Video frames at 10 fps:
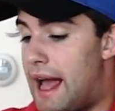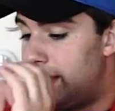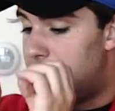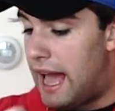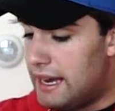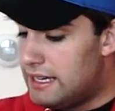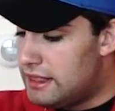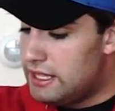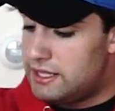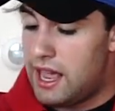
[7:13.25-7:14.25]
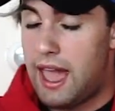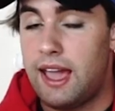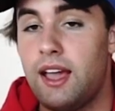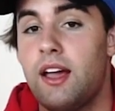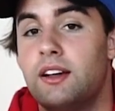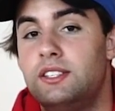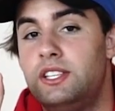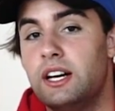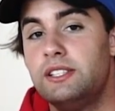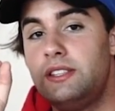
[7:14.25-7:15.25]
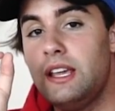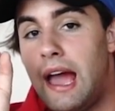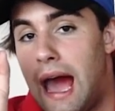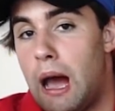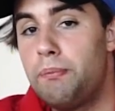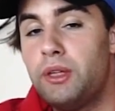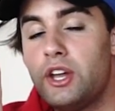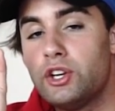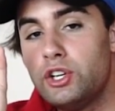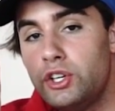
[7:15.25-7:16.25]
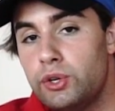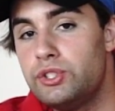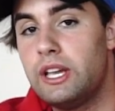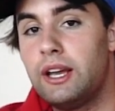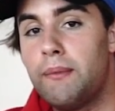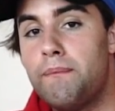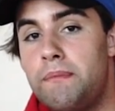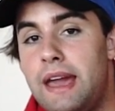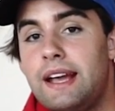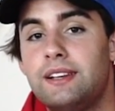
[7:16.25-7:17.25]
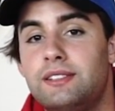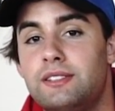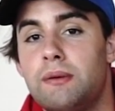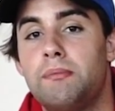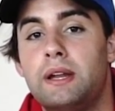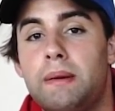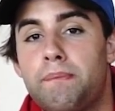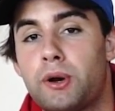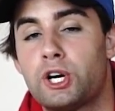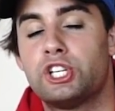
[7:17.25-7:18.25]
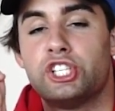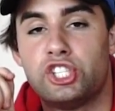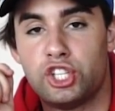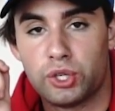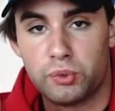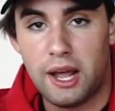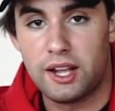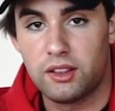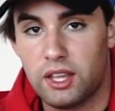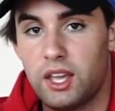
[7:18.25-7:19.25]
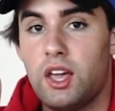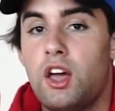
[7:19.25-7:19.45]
At the end of the day, does the app that you're using make somebody purchase directly?